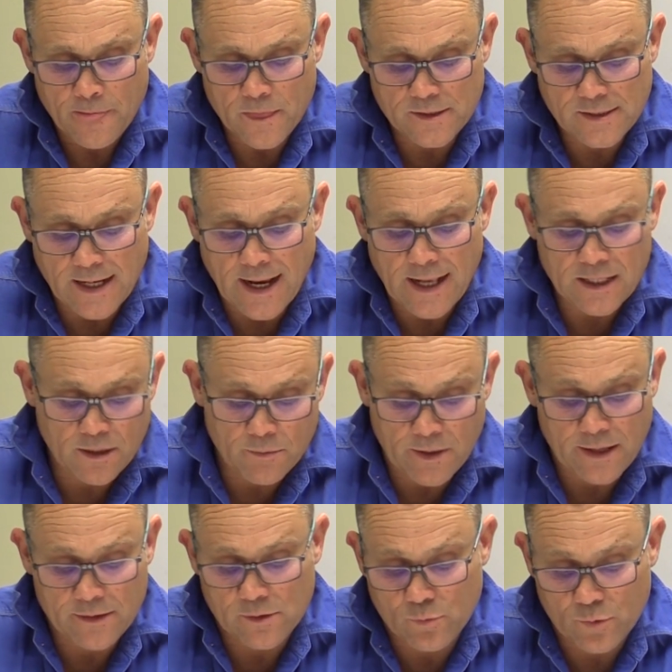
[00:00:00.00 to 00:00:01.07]
The daily
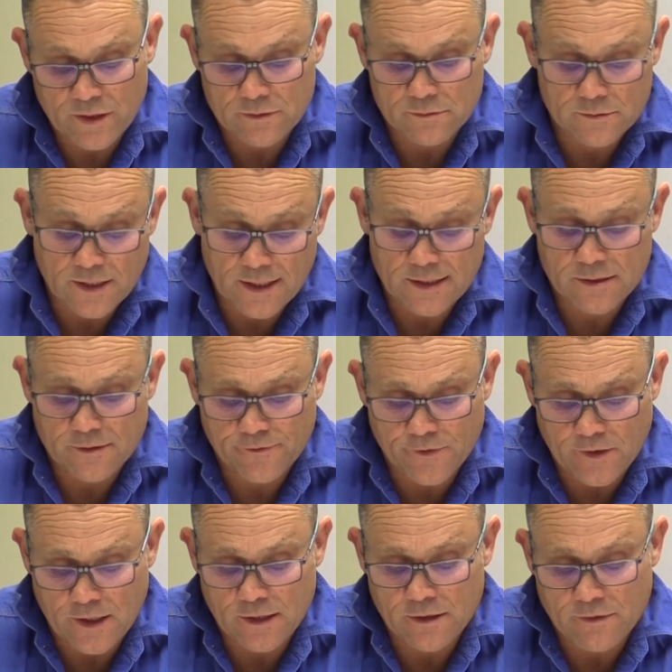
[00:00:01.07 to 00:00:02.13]
amount that we will need to
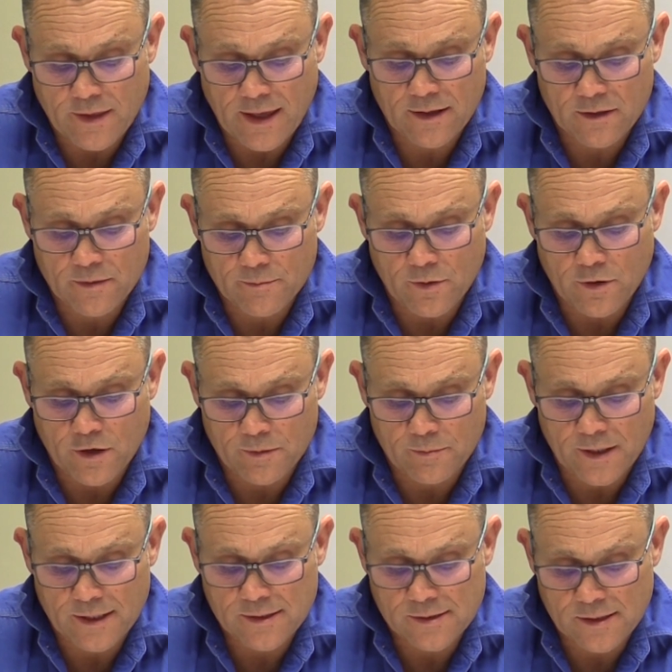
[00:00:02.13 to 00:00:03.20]
feed of that combined
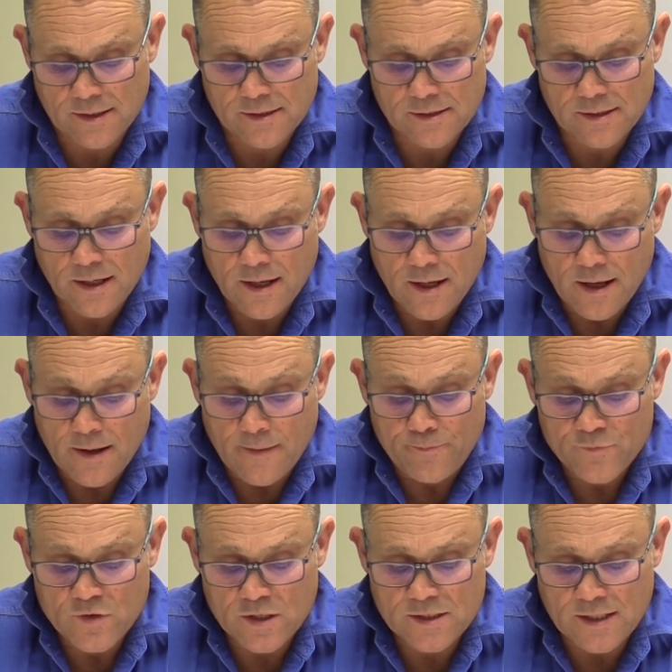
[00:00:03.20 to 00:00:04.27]
mix is
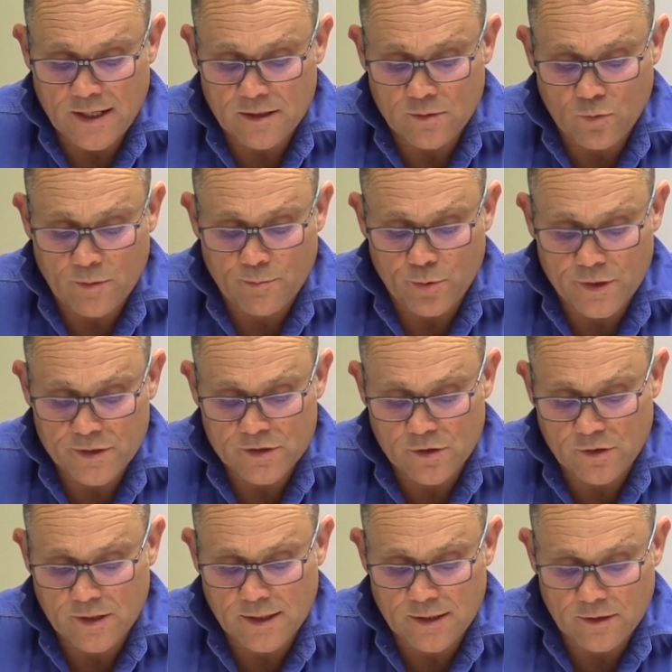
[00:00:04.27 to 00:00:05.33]
just under
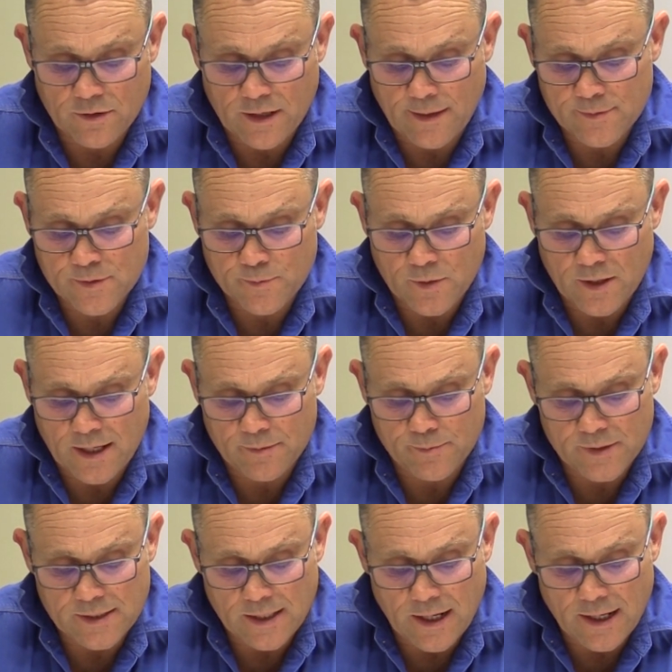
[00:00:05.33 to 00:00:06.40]
1.2 kilograms per head
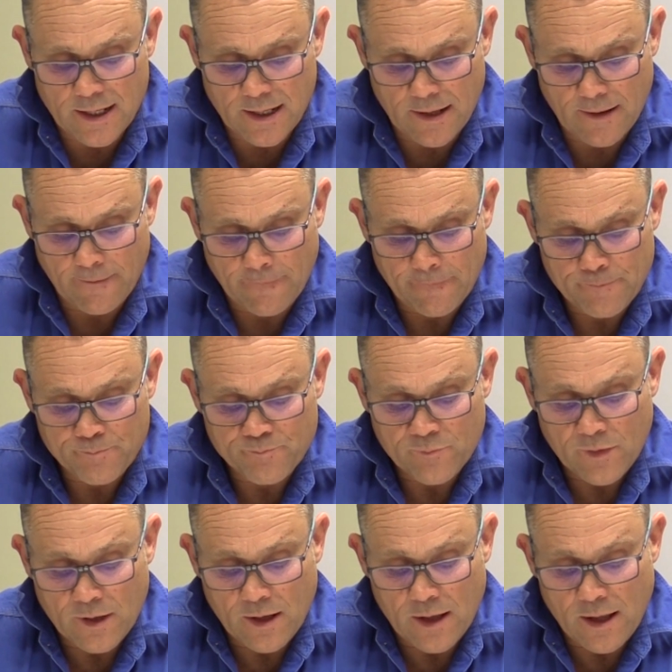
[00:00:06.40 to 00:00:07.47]
per day,
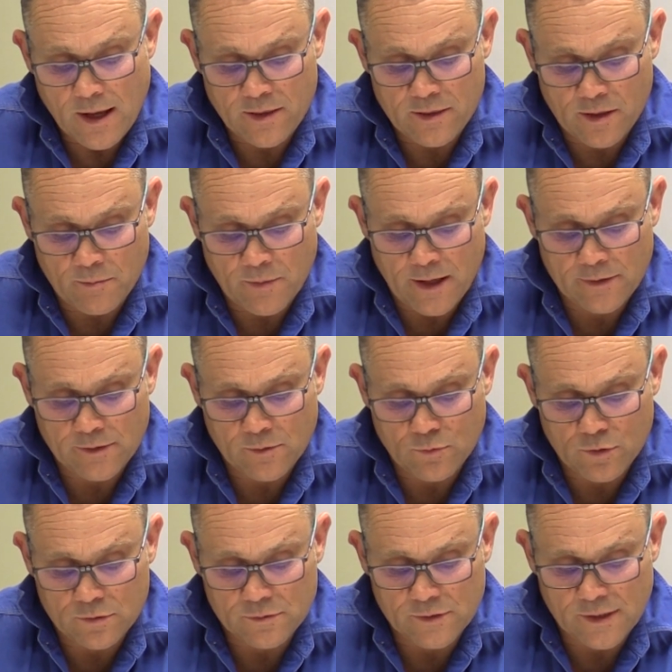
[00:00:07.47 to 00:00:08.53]
and the amount that
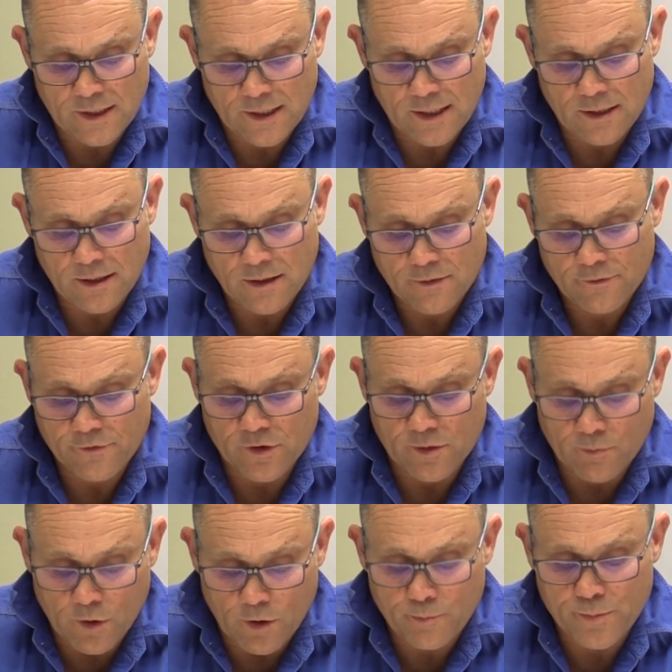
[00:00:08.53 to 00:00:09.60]
we'll need for the
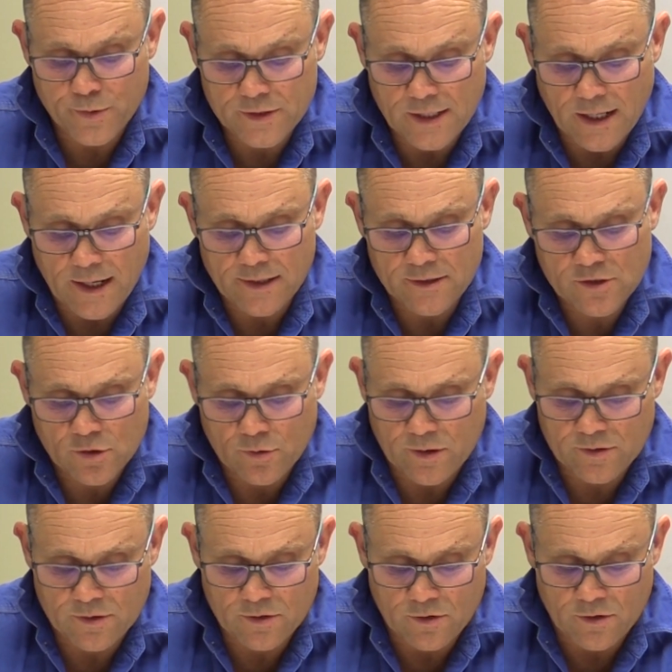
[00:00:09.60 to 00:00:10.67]
mob per day is
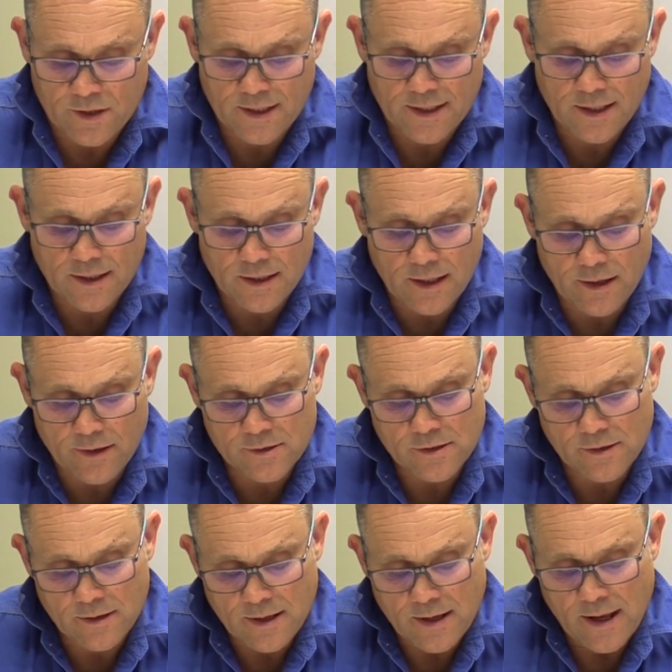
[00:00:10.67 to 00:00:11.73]
290
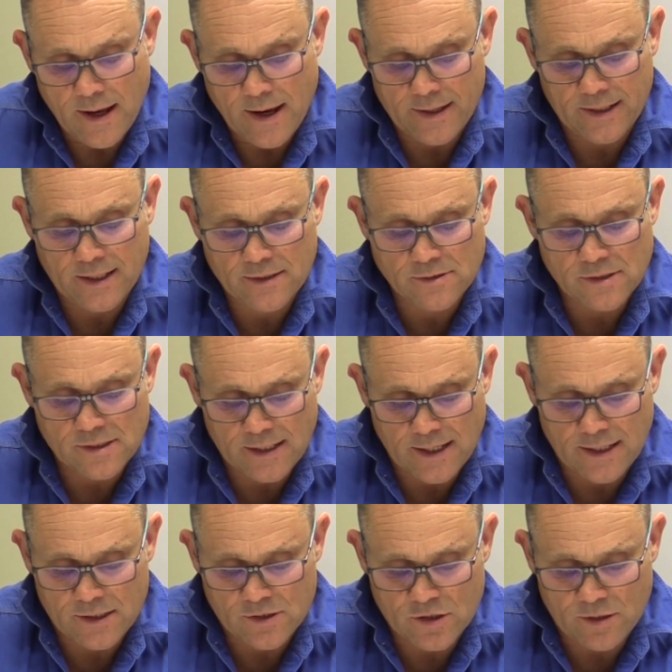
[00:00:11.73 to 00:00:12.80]
kilos, and it gives us the
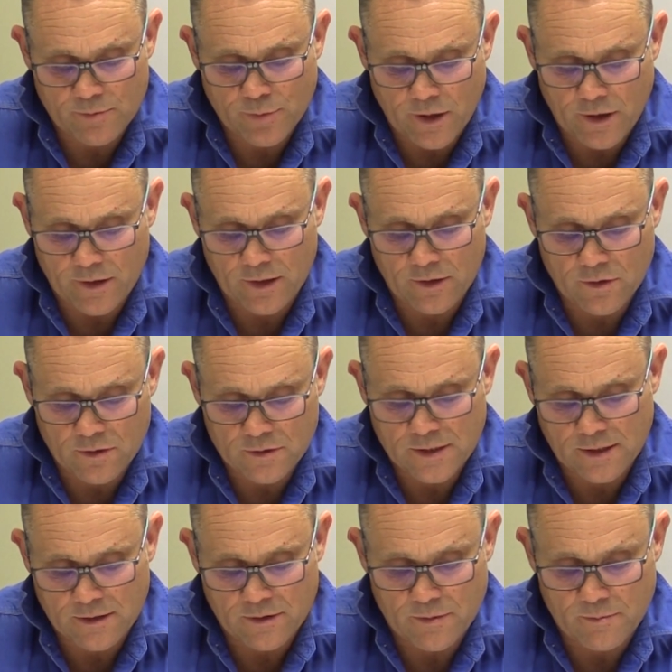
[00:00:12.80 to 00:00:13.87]
energy and protein
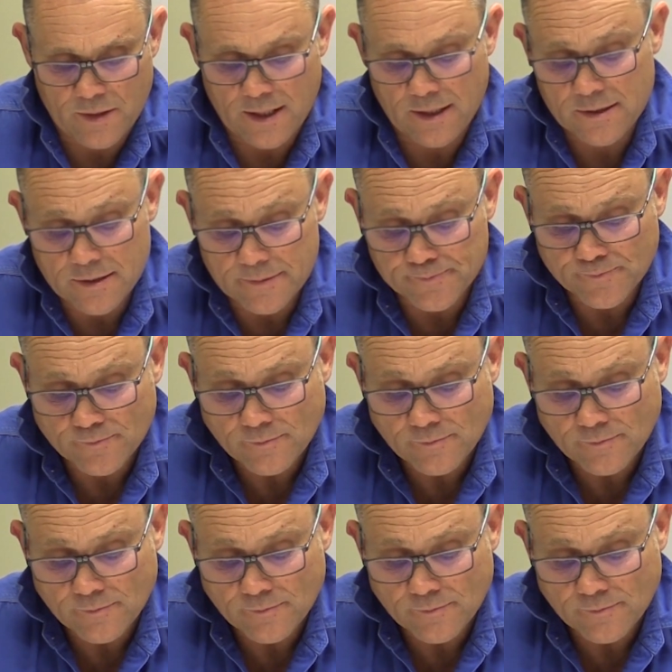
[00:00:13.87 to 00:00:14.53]
content of the mix.